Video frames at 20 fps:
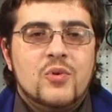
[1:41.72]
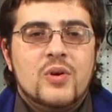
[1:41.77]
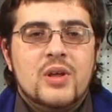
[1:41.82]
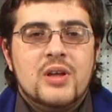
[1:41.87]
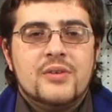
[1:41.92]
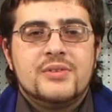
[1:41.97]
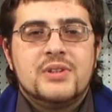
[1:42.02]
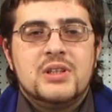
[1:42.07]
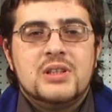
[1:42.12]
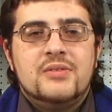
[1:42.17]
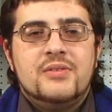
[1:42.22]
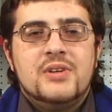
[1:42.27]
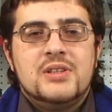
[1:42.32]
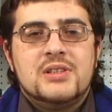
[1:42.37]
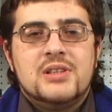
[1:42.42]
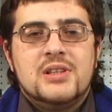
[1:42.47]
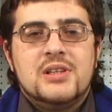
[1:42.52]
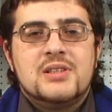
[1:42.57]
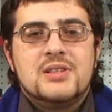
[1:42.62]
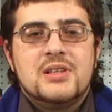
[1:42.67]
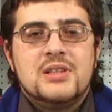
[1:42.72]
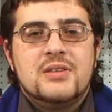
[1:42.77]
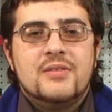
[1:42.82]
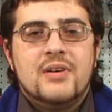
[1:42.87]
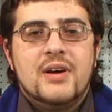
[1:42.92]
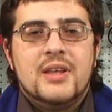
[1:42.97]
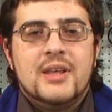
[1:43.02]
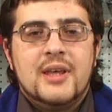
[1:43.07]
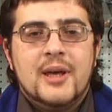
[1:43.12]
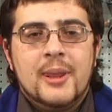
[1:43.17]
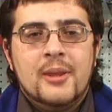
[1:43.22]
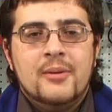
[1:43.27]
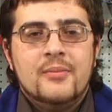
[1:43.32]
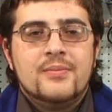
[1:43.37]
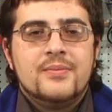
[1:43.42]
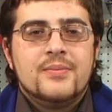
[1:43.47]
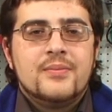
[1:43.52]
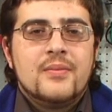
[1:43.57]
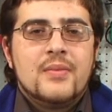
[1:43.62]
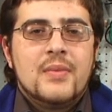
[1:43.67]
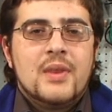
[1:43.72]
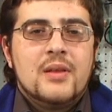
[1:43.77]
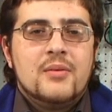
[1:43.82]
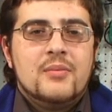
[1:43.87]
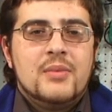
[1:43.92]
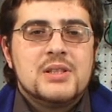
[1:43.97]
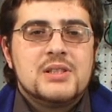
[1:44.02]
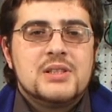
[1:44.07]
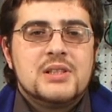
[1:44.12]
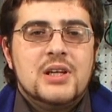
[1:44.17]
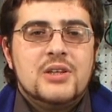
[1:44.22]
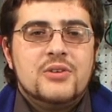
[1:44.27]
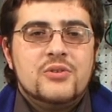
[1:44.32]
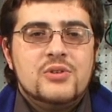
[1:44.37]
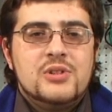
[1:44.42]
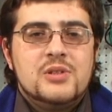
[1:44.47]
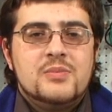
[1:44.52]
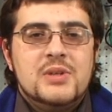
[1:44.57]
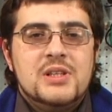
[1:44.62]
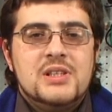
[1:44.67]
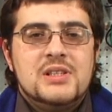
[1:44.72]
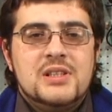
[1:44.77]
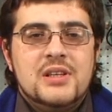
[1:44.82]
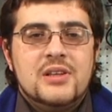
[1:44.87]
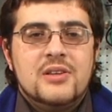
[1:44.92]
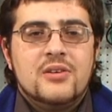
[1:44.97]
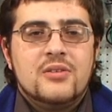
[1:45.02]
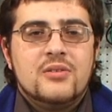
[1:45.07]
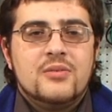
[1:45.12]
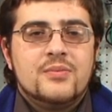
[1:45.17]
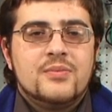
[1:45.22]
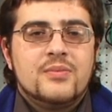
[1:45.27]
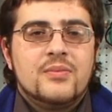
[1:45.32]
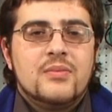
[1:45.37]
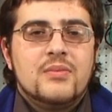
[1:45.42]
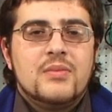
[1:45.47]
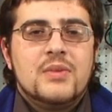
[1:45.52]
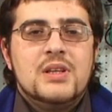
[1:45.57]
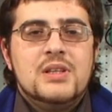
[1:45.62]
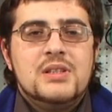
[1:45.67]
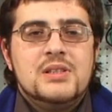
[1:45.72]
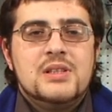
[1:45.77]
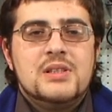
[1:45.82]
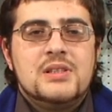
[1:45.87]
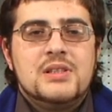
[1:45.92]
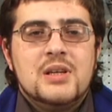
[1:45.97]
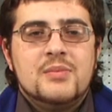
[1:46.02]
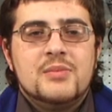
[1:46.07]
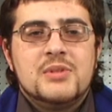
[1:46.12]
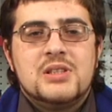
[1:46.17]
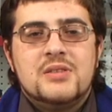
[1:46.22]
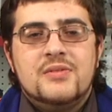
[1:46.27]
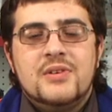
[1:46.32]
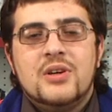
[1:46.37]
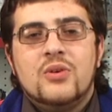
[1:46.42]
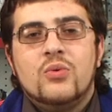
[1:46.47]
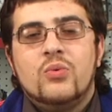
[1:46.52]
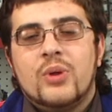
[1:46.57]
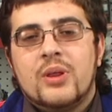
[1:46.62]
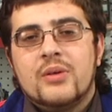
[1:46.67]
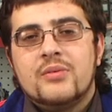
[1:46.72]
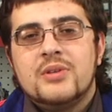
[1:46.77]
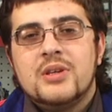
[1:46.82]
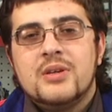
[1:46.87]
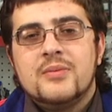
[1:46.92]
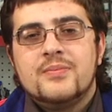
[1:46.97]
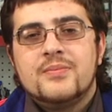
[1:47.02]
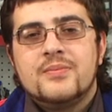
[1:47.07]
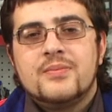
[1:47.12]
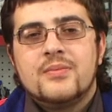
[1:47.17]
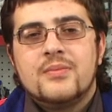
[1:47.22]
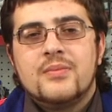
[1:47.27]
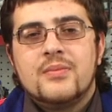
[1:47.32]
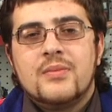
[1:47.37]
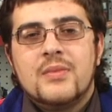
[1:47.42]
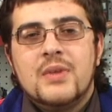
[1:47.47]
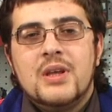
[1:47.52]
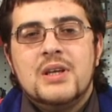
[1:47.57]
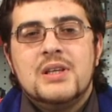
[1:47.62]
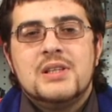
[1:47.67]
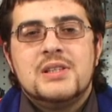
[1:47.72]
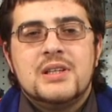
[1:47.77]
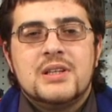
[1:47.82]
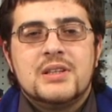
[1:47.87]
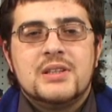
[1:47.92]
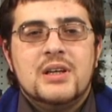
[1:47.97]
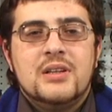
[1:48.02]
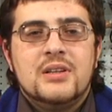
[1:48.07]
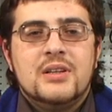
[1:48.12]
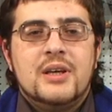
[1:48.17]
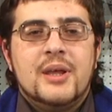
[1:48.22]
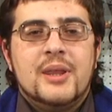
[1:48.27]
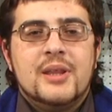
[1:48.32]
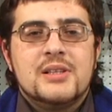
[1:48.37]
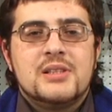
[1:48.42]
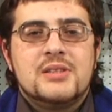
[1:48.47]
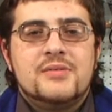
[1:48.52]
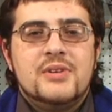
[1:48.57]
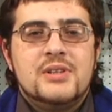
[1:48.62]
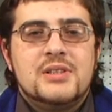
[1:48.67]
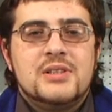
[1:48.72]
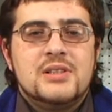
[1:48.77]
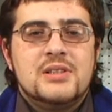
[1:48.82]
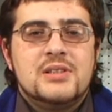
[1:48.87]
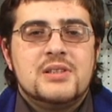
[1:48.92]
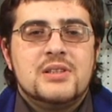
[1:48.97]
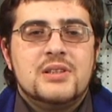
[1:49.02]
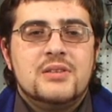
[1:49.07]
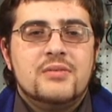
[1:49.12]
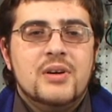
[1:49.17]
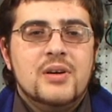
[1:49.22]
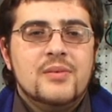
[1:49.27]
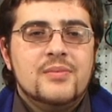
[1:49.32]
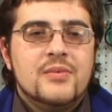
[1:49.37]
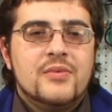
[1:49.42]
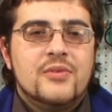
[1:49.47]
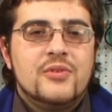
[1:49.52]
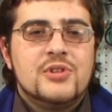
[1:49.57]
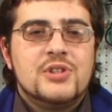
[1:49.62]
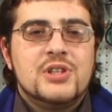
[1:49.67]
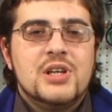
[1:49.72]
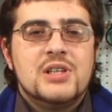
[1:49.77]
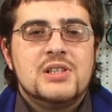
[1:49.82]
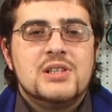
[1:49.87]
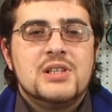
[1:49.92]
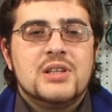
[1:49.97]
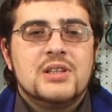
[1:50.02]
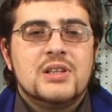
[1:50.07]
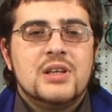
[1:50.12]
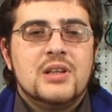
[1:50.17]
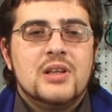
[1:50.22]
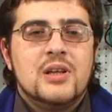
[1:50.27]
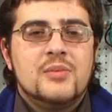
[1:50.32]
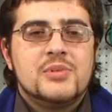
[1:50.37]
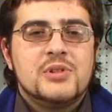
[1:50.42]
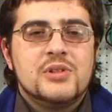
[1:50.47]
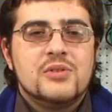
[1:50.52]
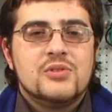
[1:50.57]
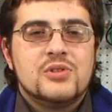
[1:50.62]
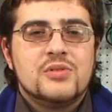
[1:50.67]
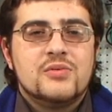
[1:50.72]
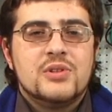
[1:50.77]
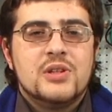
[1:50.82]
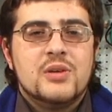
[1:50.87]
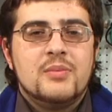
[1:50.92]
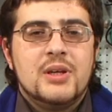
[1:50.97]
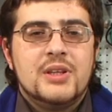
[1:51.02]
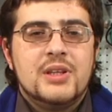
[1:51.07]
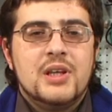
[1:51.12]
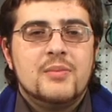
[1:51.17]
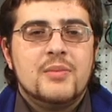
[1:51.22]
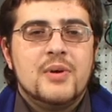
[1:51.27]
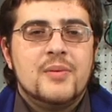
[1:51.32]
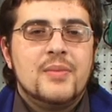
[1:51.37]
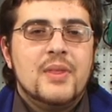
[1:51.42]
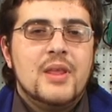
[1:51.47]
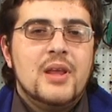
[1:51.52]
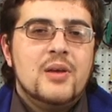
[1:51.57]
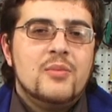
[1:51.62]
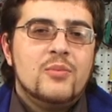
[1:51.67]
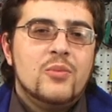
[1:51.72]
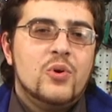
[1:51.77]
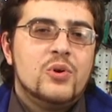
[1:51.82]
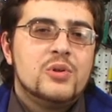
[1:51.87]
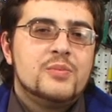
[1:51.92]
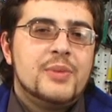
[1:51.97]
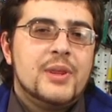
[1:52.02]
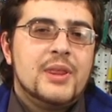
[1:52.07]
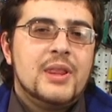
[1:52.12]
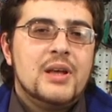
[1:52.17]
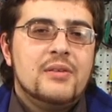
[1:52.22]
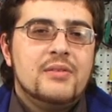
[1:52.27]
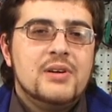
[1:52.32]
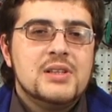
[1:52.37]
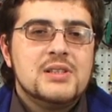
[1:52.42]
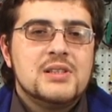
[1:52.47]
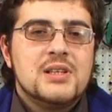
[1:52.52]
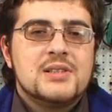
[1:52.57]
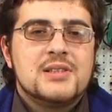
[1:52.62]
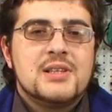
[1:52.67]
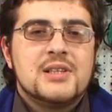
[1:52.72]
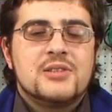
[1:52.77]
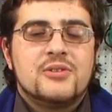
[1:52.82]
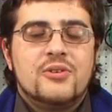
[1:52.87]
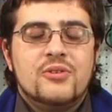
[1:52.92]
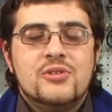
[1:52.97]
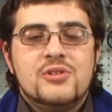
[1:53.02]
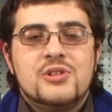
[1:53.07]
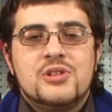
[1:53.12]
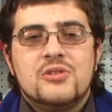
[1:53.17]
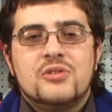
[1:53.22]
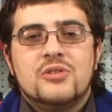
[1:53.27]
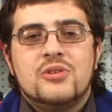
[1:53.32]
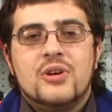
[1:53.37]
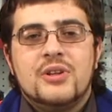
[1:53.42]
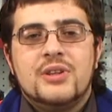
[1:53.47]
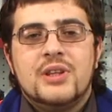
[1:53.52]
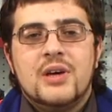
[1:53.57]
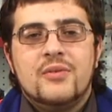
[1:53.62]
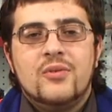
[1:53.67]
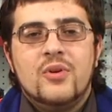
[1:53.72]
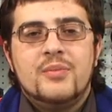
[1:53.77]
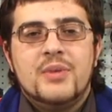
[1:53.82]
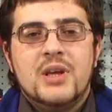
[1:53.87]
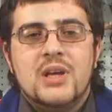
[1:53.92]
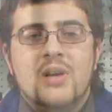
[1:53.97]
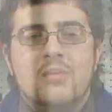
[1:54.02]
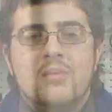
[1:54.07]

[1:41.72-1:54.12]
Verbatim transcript: a USB serial bridge, FT-232R microcircuit chip, and level shift systems. RS-232 signals, including modem service signals, can